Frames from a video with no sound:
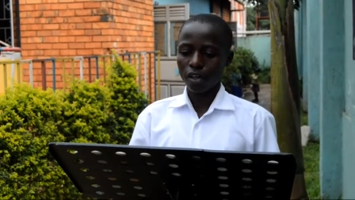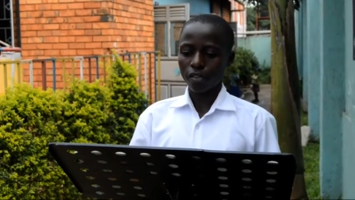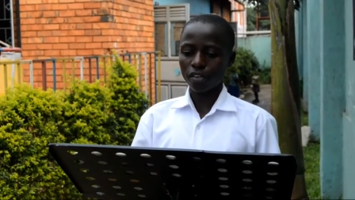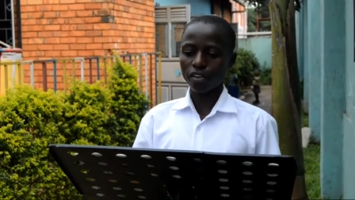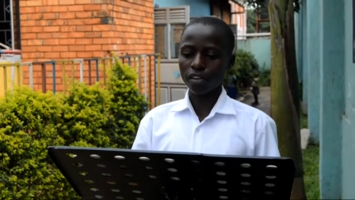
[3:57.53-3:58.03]

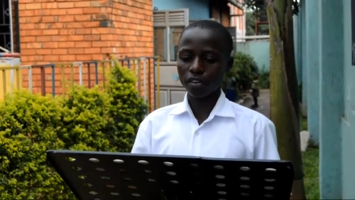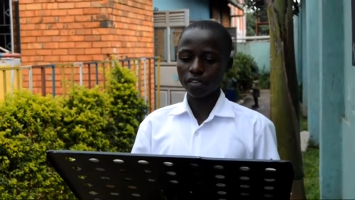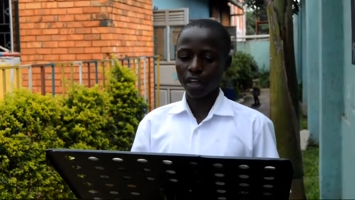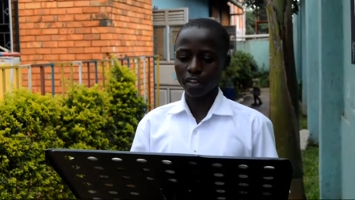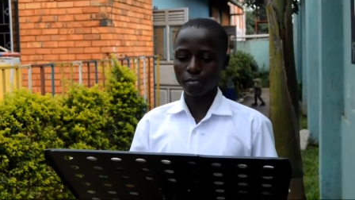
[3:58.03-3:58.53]
This disease
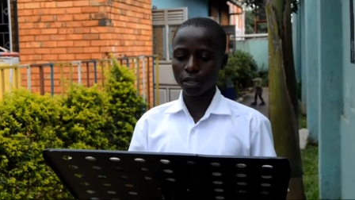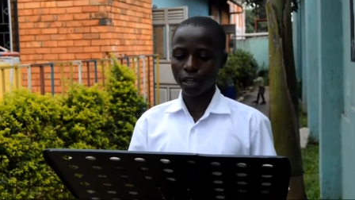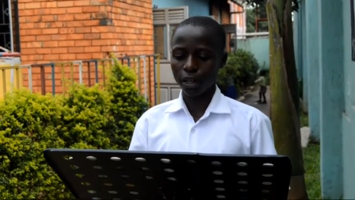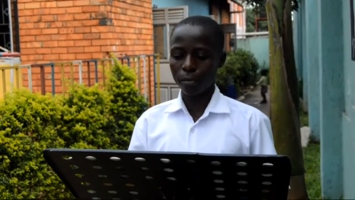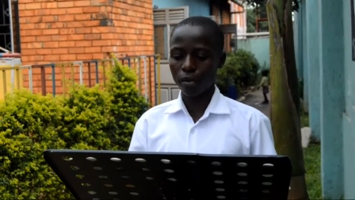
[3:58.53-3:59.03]
has been
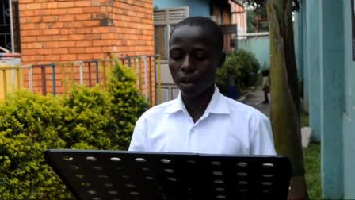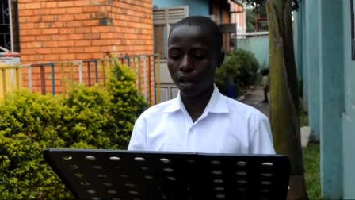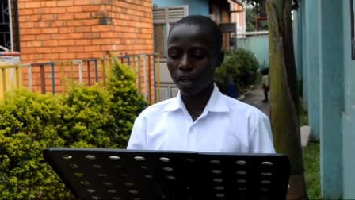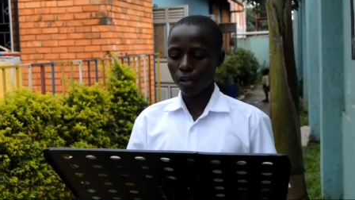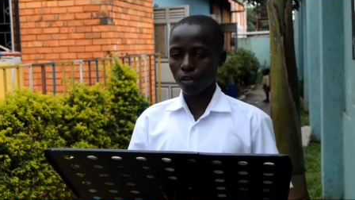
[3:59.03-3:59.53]
Ebola.
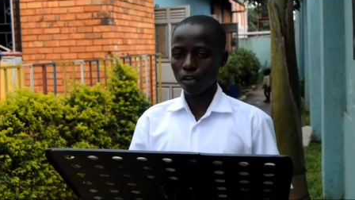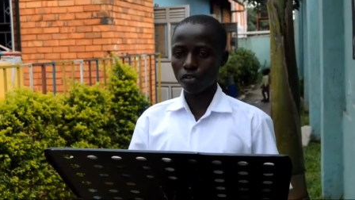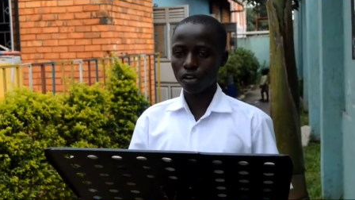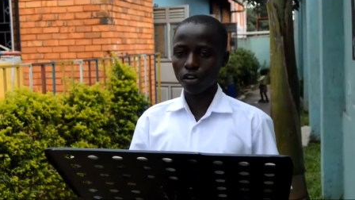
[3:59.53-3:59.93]
Those who did